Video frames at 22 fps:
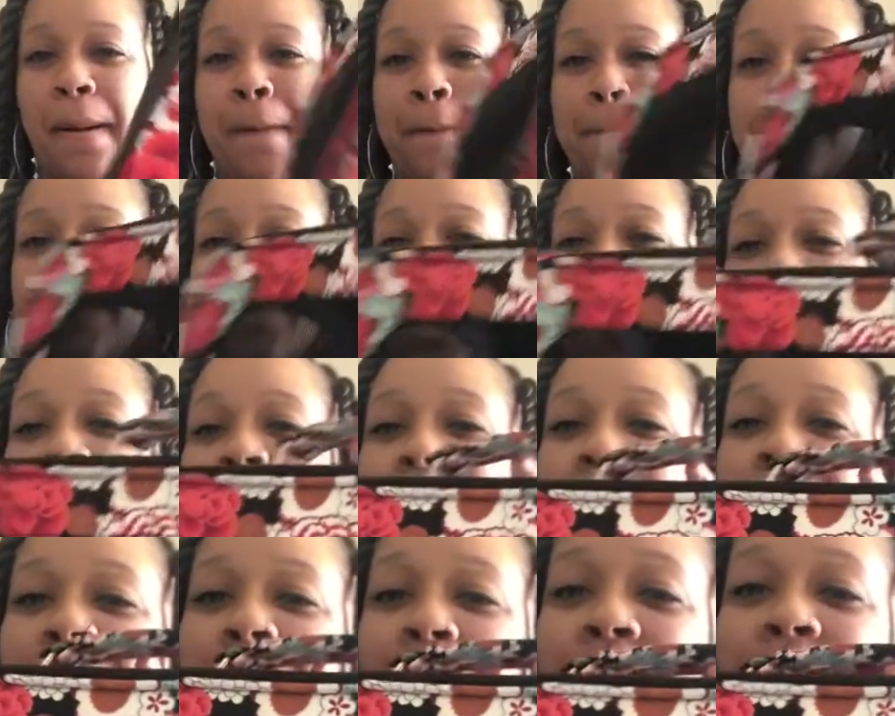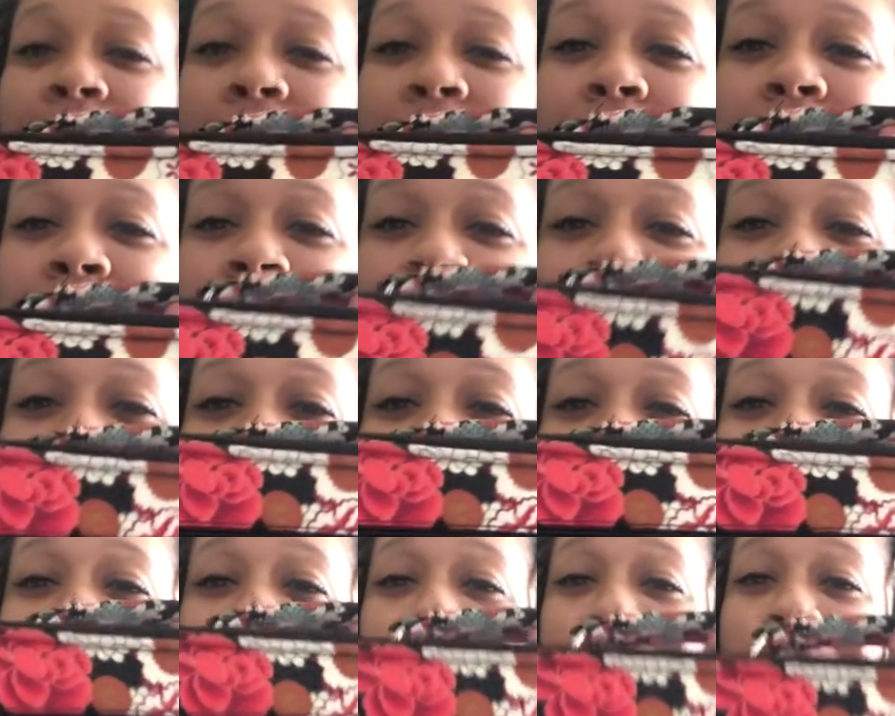bag. I got this
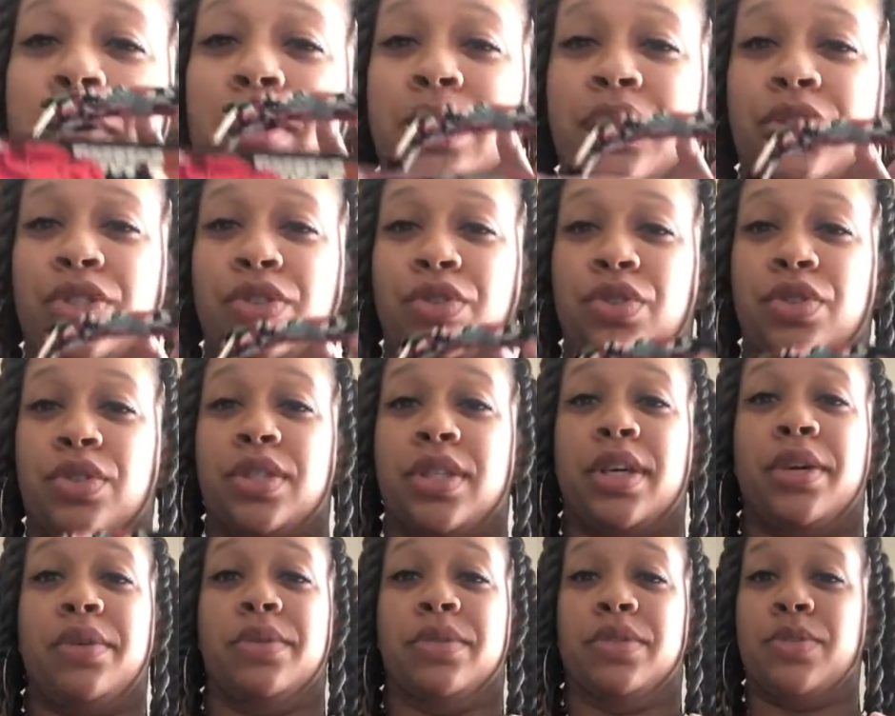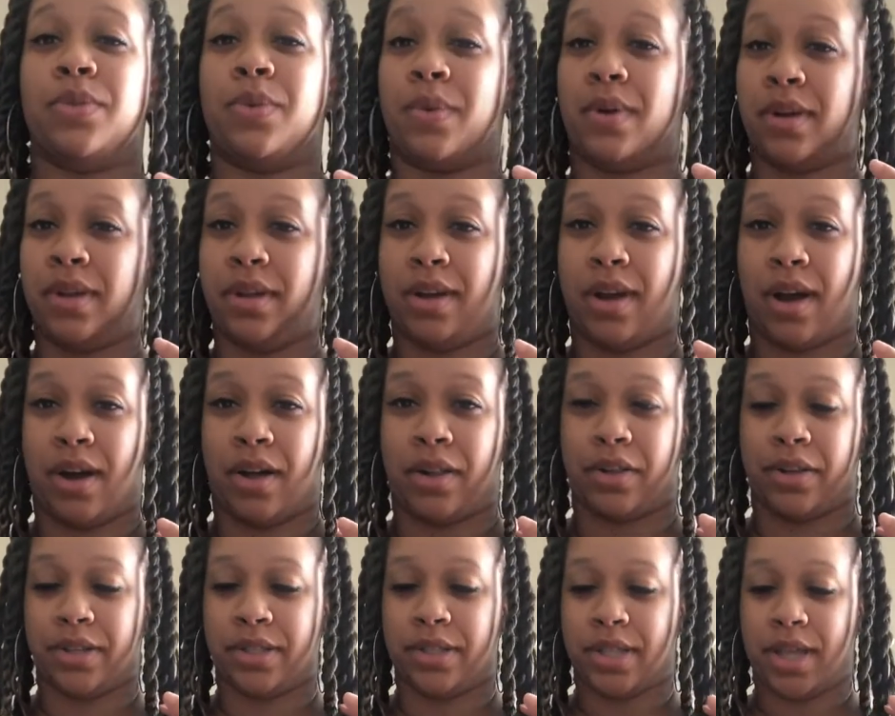bag from Marshall's. It was
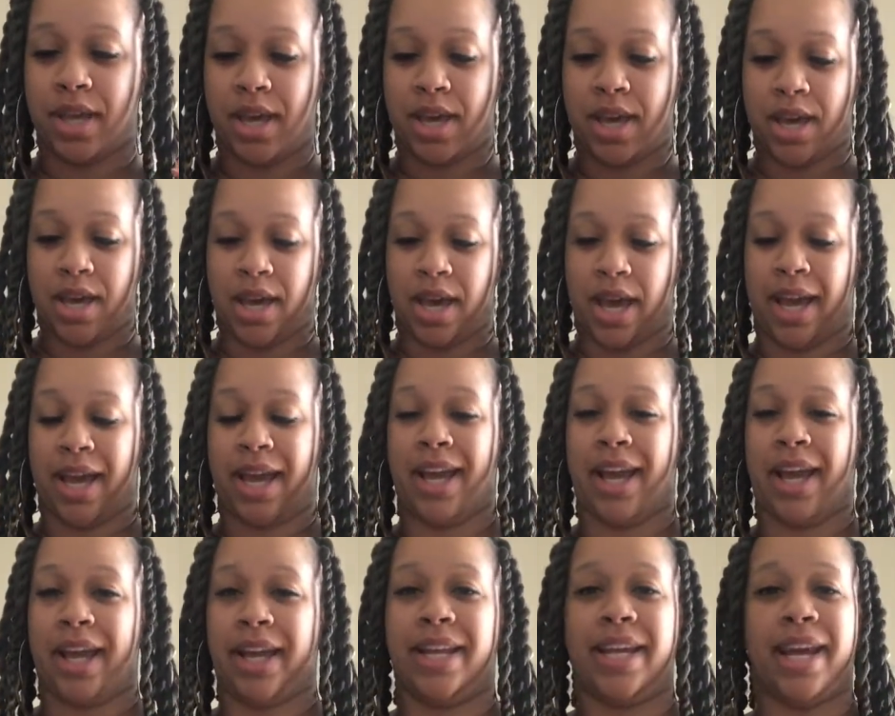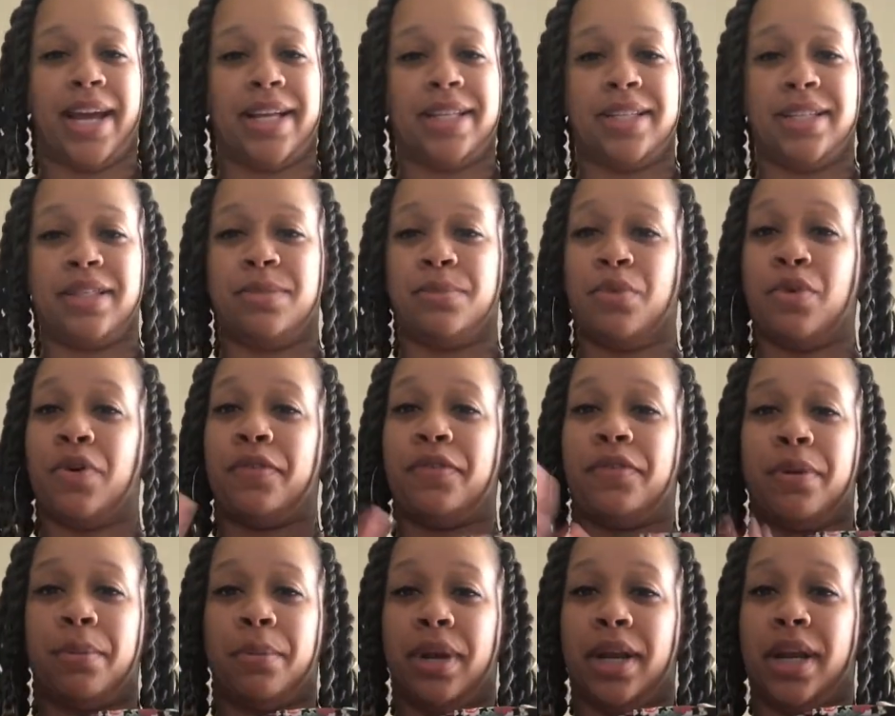$20. And yes, it's more
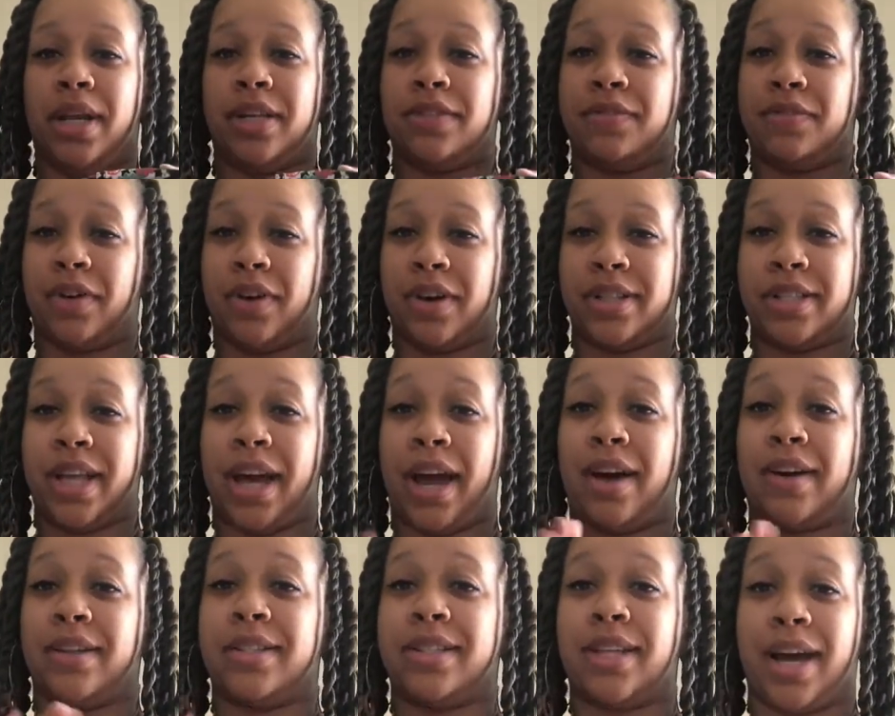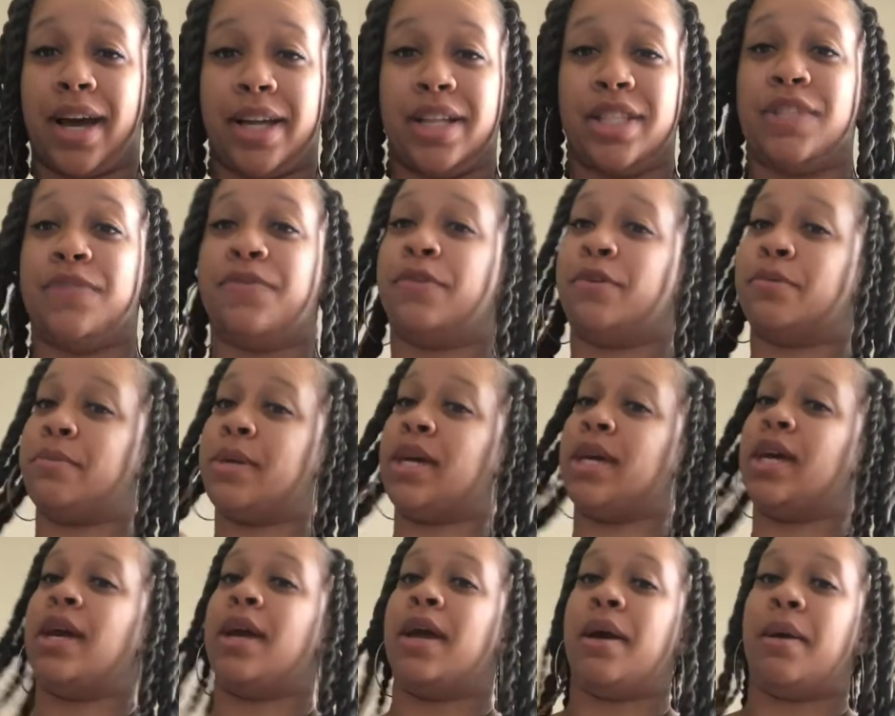feminine as far as the outside. It's for
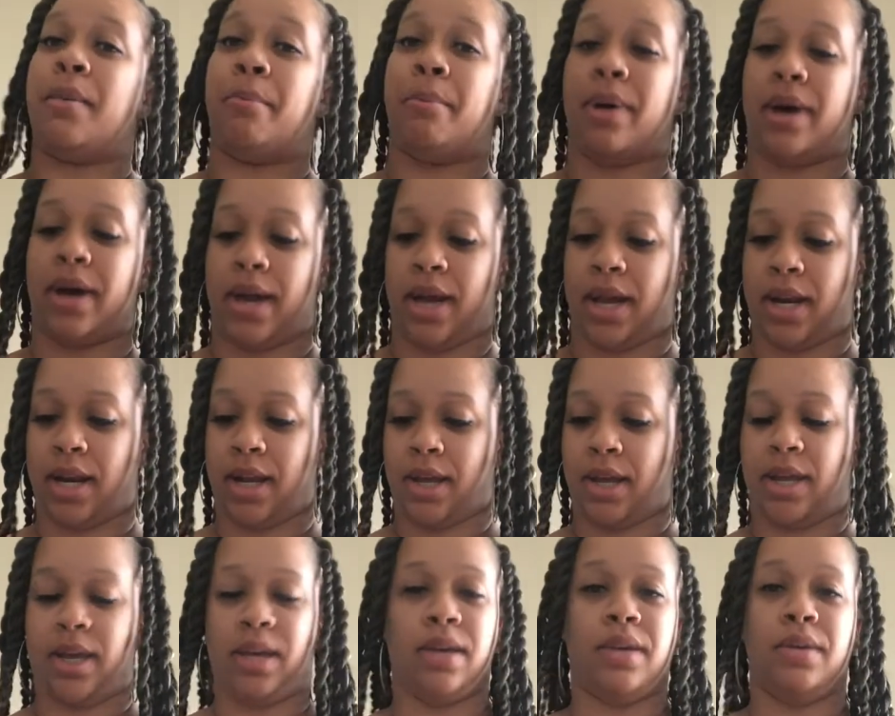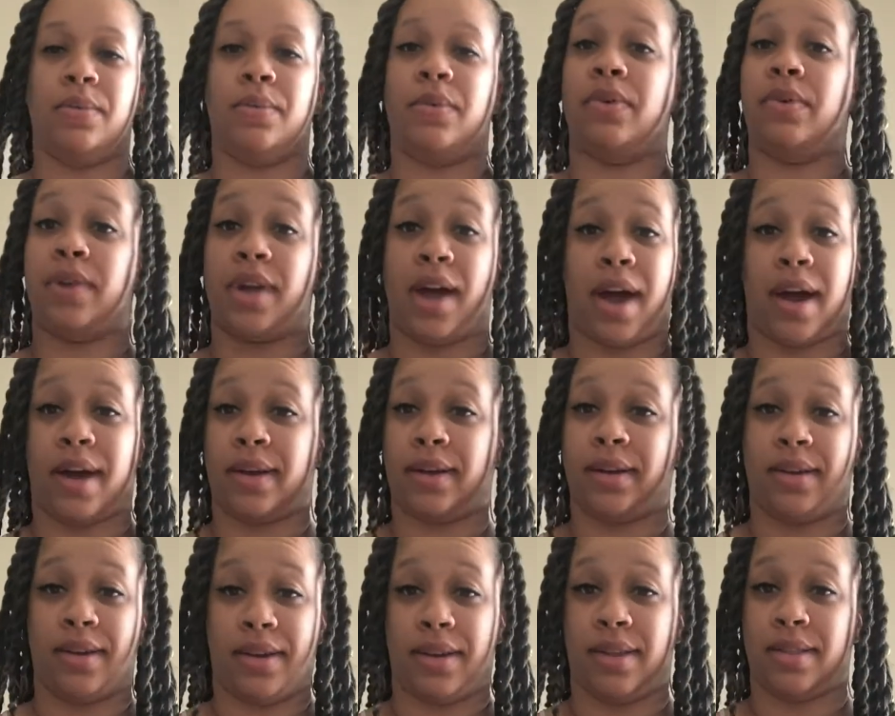me, but he will not
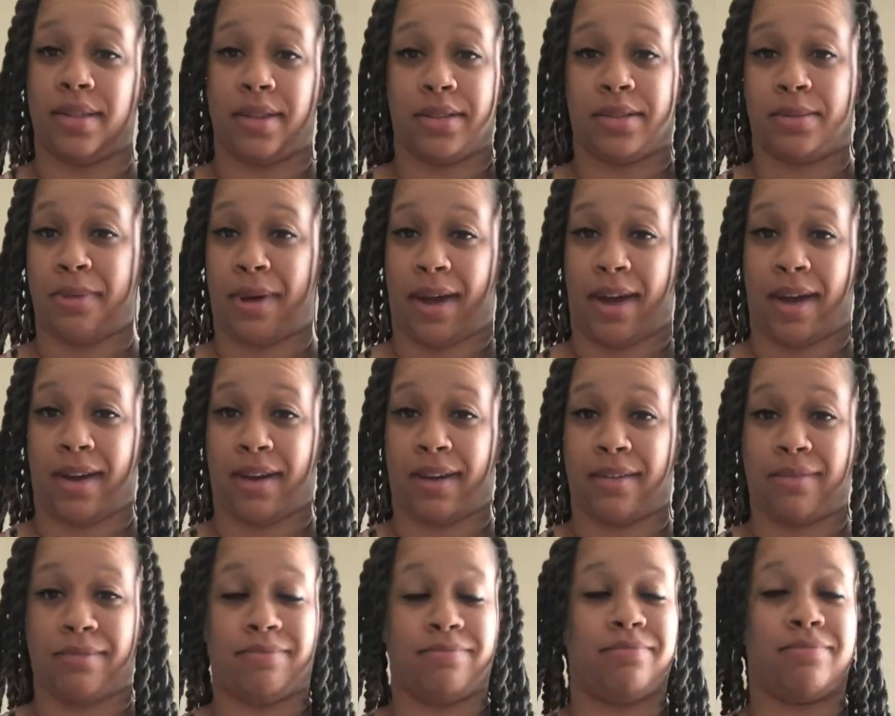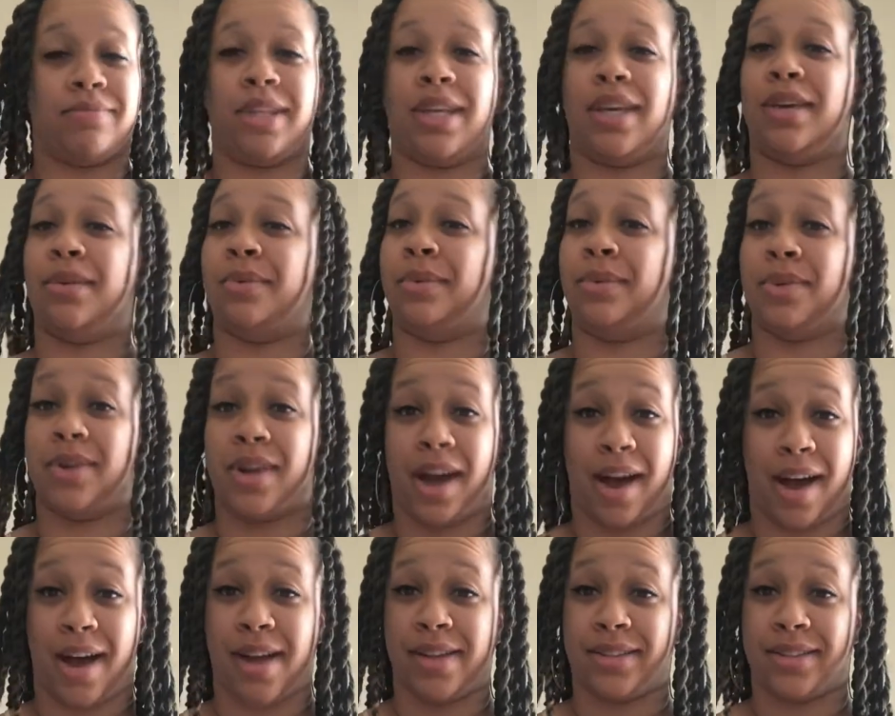get in this bag. He will
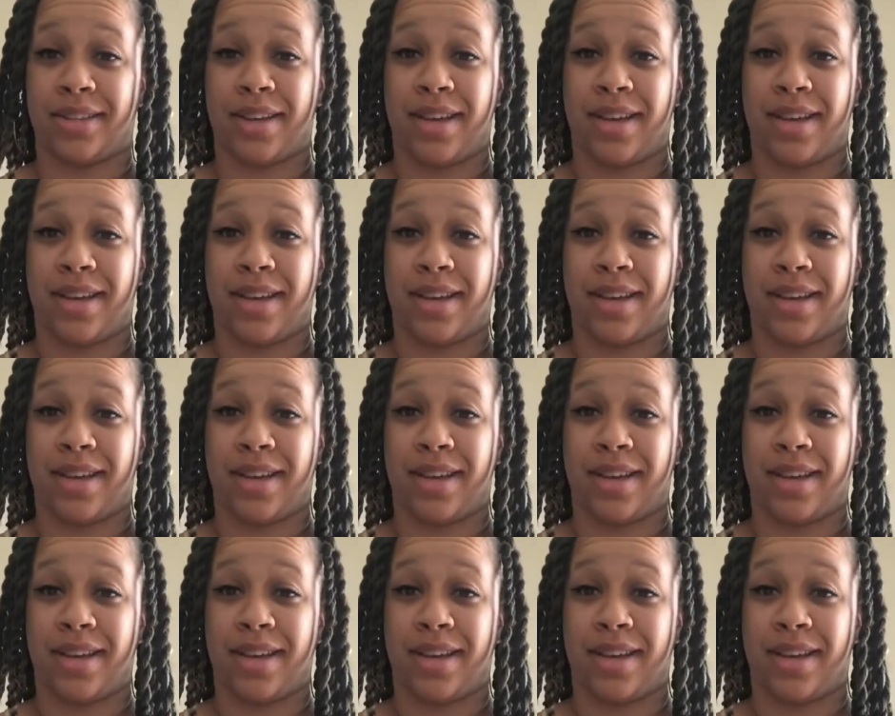not.